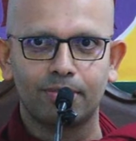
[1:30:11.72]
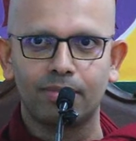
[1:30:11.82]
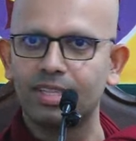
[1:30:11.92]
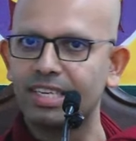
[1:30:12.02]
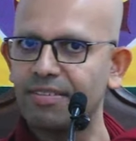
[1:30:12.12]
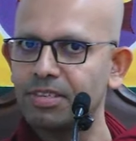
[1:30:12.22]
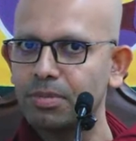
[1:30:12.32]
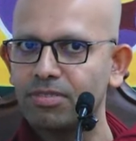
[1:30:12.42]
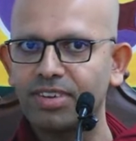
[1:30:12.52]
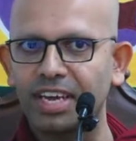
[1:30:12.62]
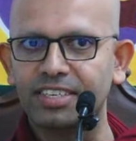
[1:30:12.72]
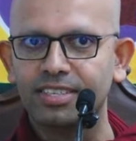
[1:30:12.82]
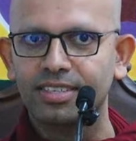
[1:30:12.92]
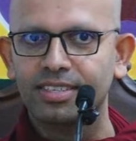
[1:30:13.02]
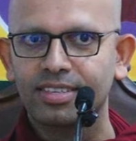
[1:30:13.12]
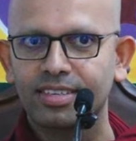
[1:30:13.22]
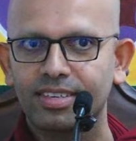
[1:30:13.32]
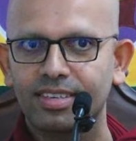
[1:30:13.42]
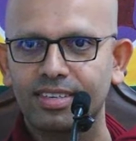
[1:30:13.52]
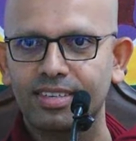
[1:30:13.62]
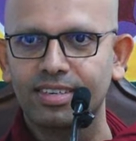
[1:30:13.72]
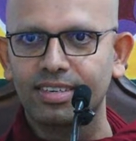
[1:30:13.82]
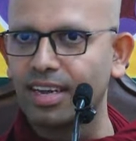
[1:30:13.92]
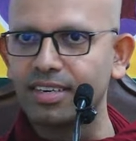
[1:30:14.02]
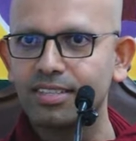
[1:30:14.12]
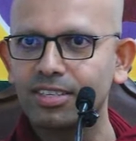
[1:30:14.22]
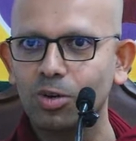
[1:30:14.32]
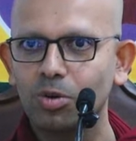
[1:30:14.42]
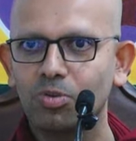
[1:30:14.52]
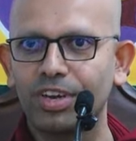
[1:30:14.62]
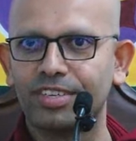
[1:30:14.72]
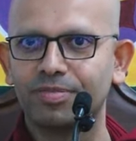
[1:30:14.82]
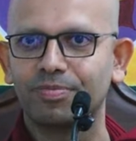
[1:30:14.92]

But the inevitable fate that doesn't go away.